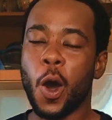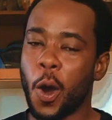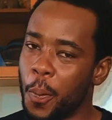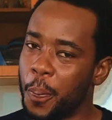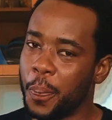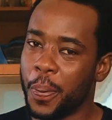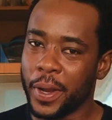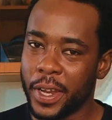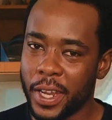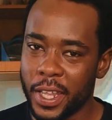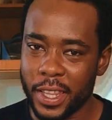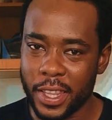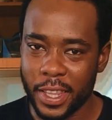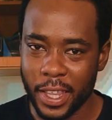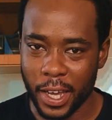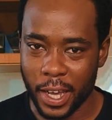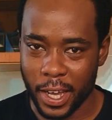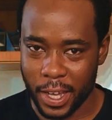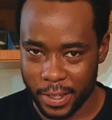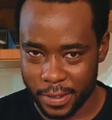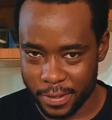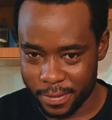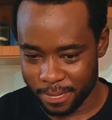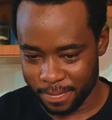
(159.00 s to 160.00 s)
Opening
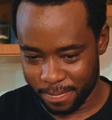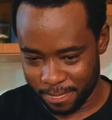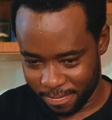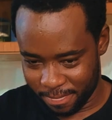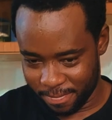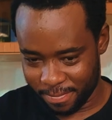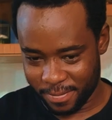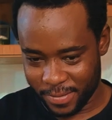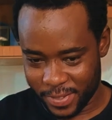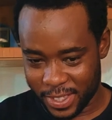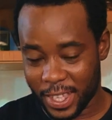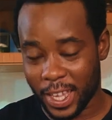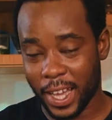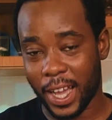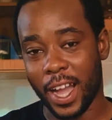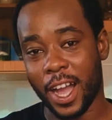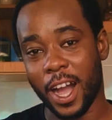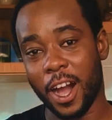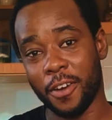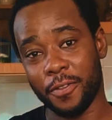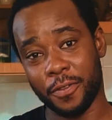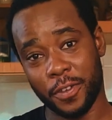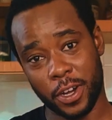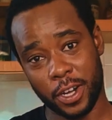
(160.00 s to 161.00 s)
the
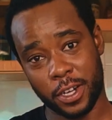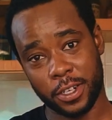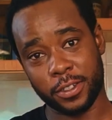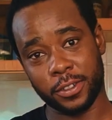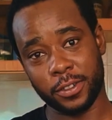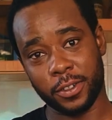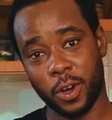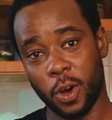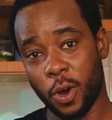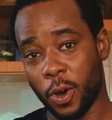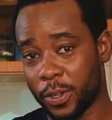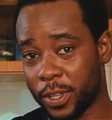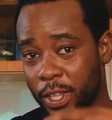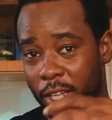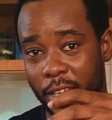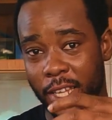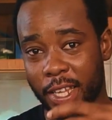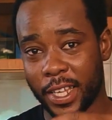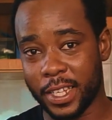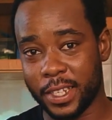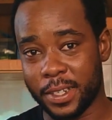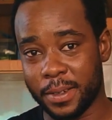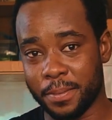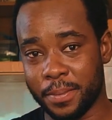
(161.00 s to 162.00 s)
cover or the
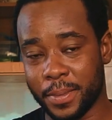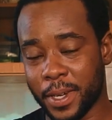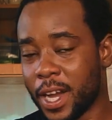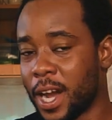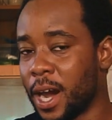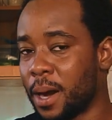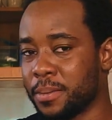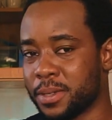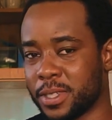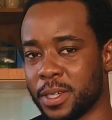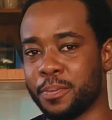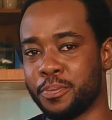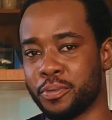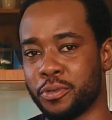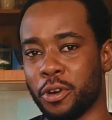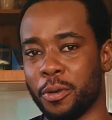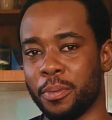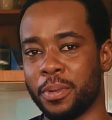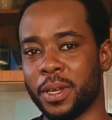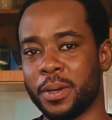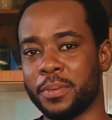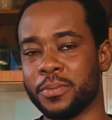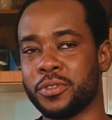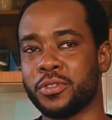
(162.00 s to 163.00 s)
lid becomes a
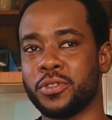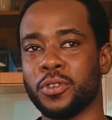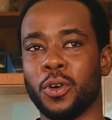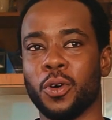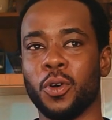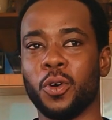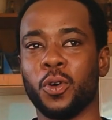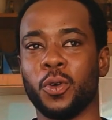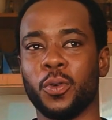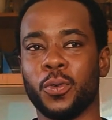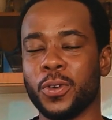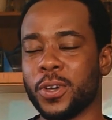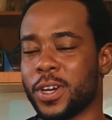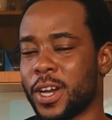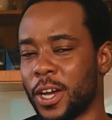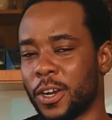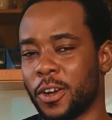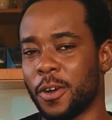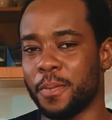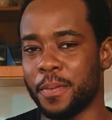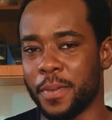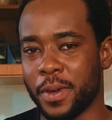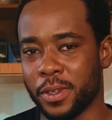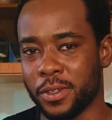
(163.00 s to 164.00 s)
problem. So you
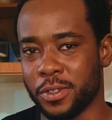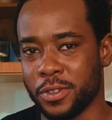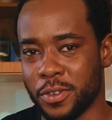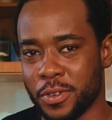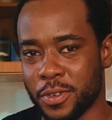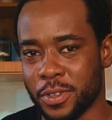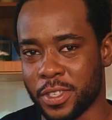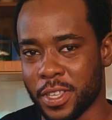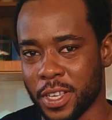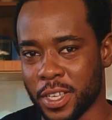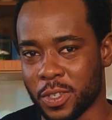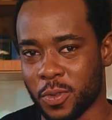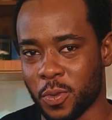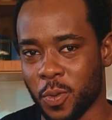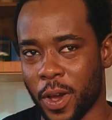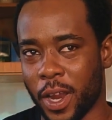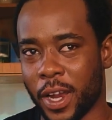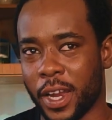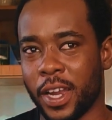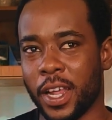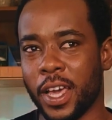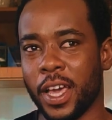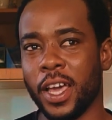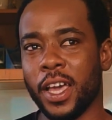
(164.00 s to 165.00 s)
cannot use this
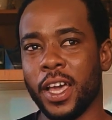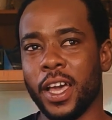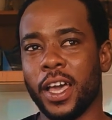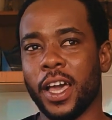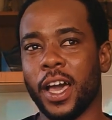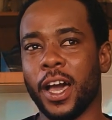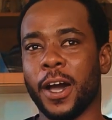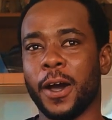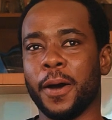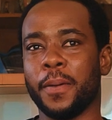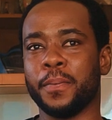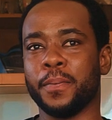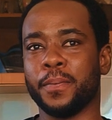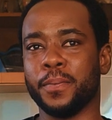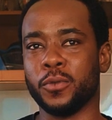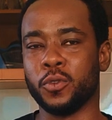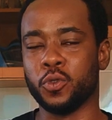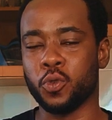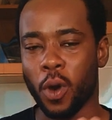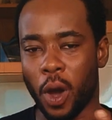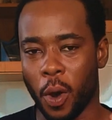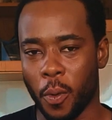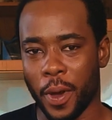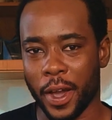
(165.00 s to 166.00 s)
when
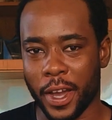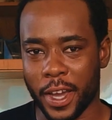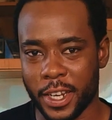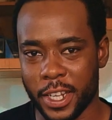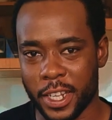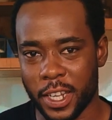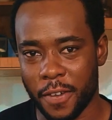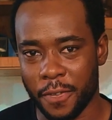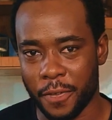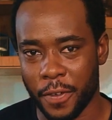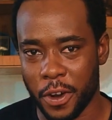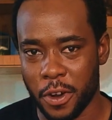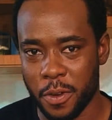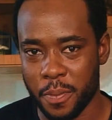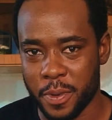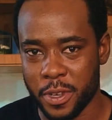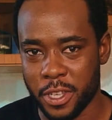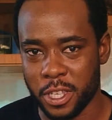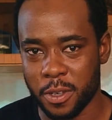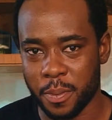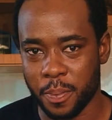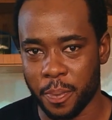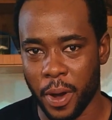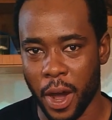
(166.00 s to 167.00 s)
you are working in a very
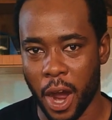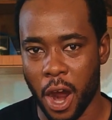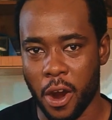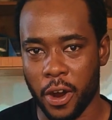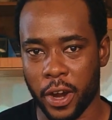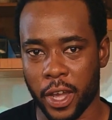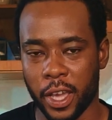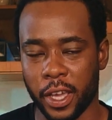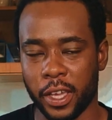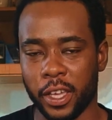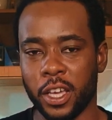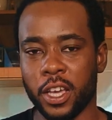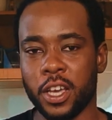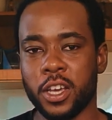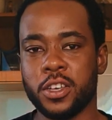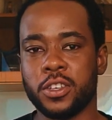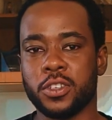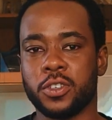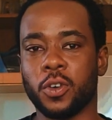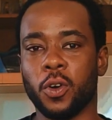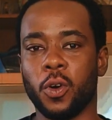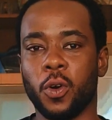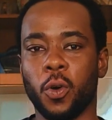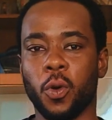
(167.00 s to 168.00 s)
busy bar. Okay,
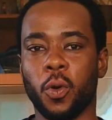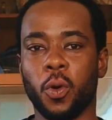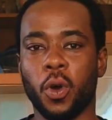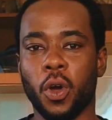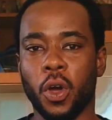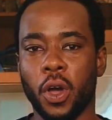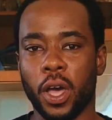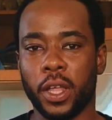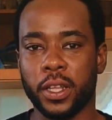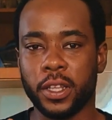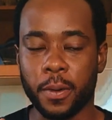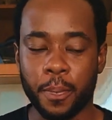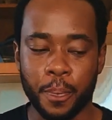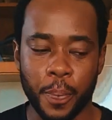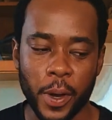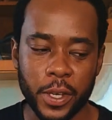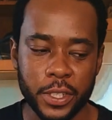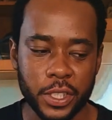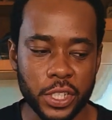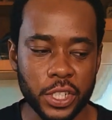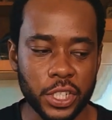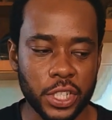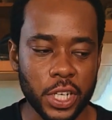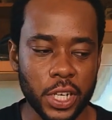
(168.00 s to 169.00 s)
so the
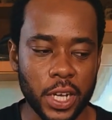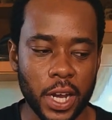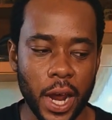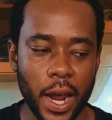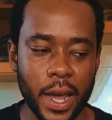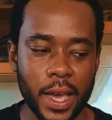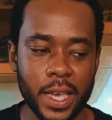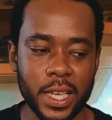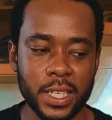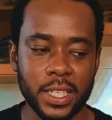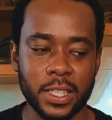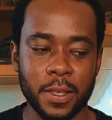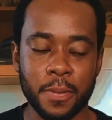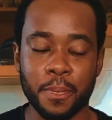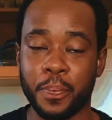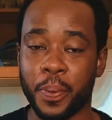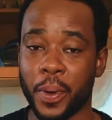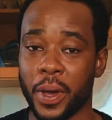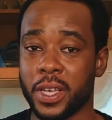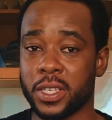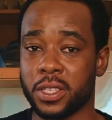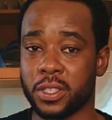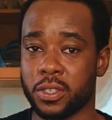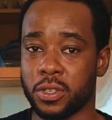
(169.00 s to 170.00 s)
Boston shaker is the
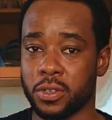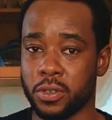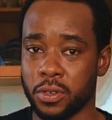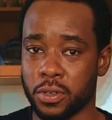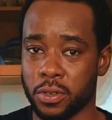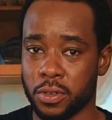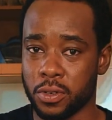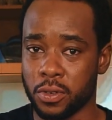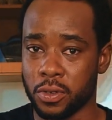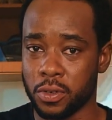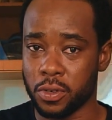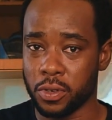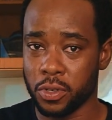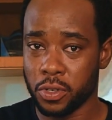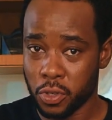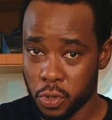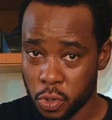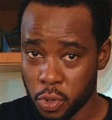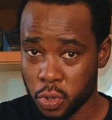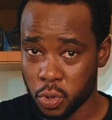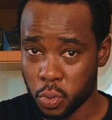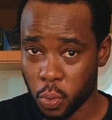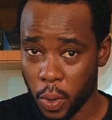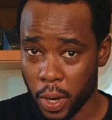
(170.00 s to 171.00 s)
best to
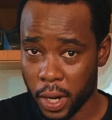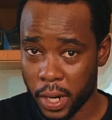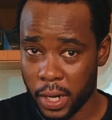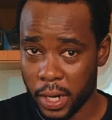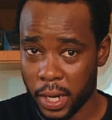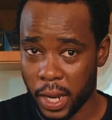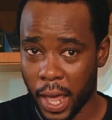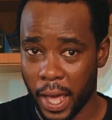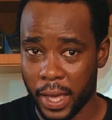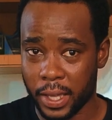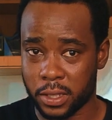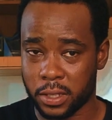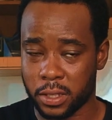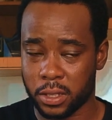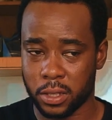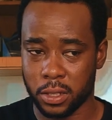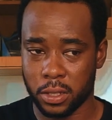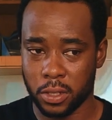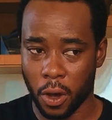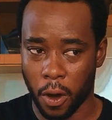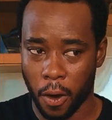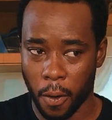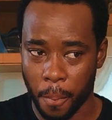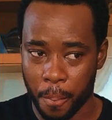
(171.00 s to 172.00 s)
use when like
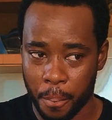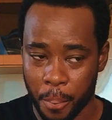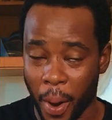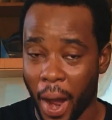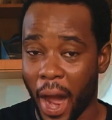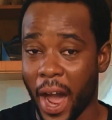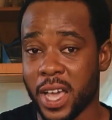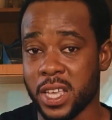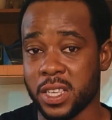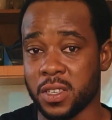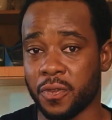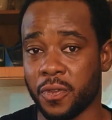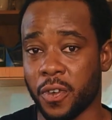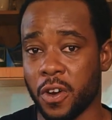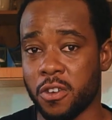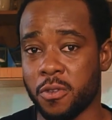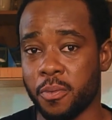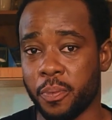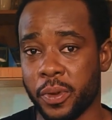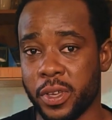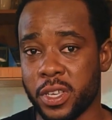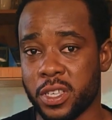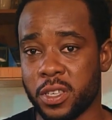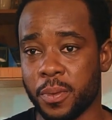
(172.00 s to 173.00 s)
your bar is
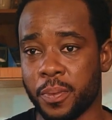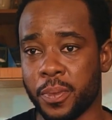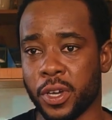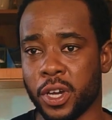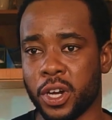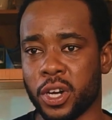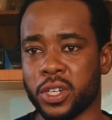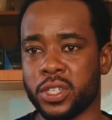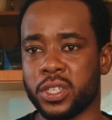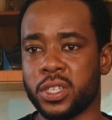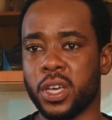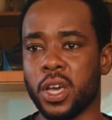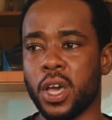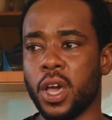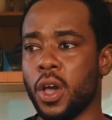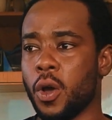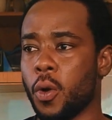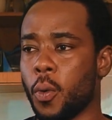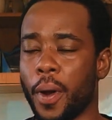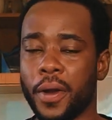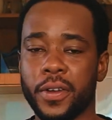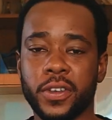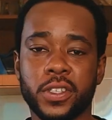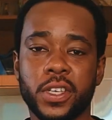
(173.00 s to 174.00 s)
very busy, because
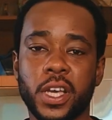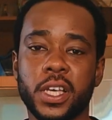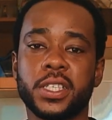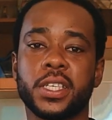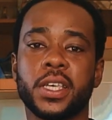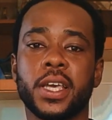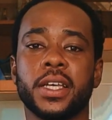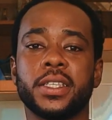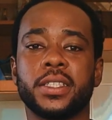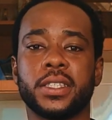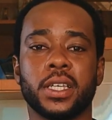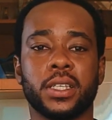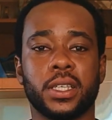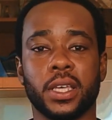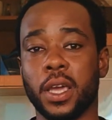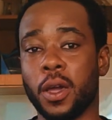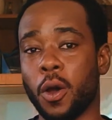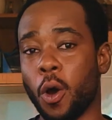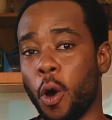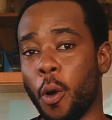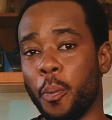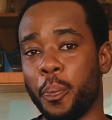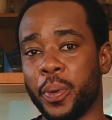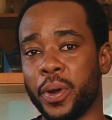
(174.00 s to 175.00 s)
when you just hit it,
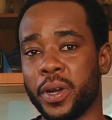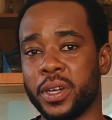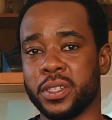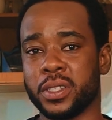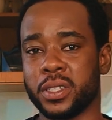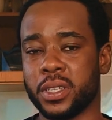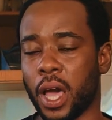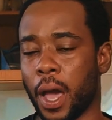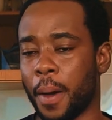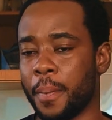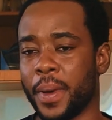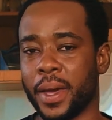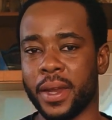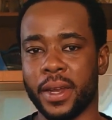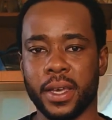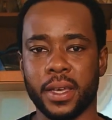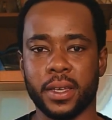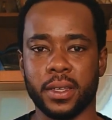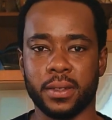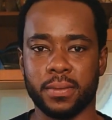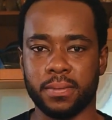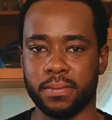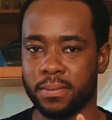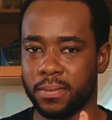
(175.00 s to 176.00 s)
it opens.
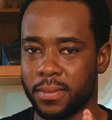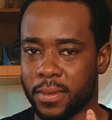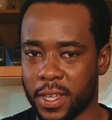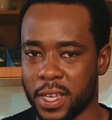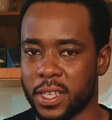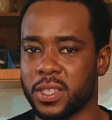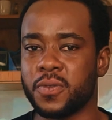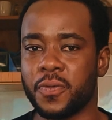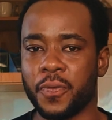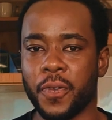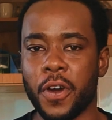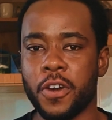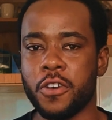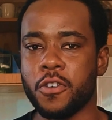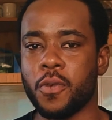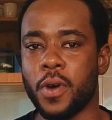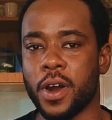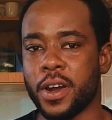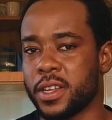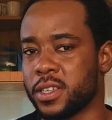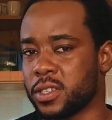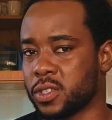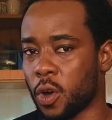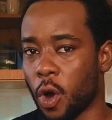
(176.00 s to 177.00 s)
This very
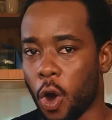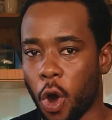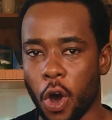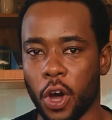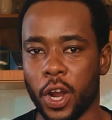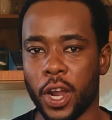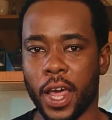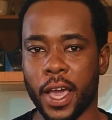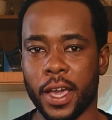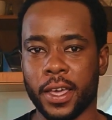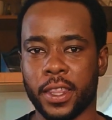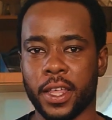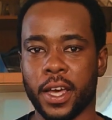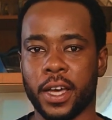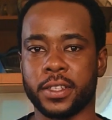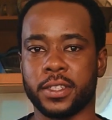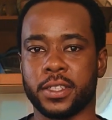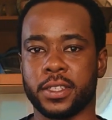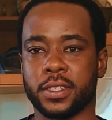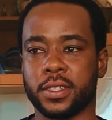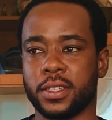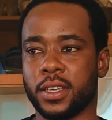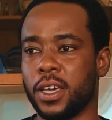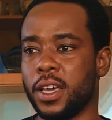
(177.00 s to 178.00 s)
one is unlike
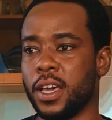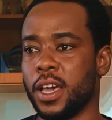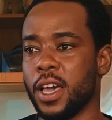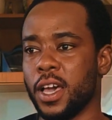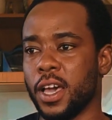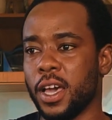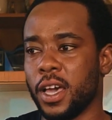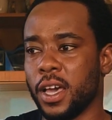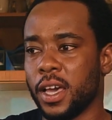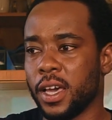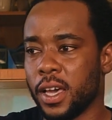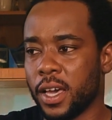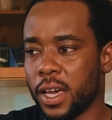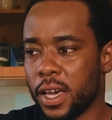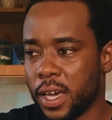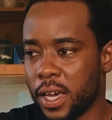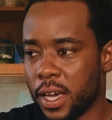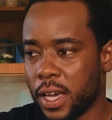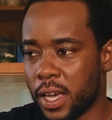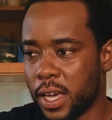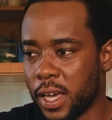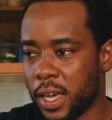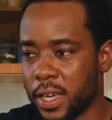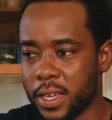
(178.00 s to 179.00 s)
that.
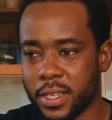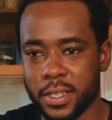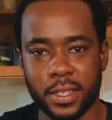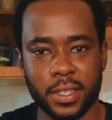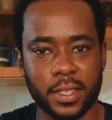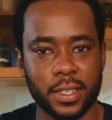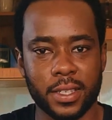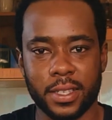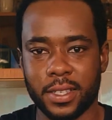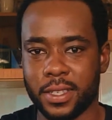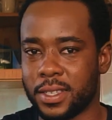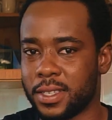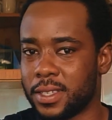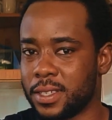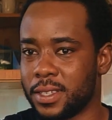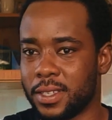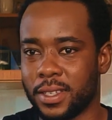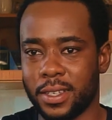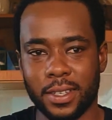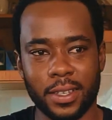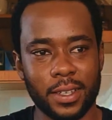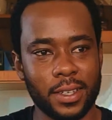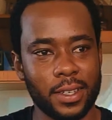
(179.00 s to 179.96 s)
It's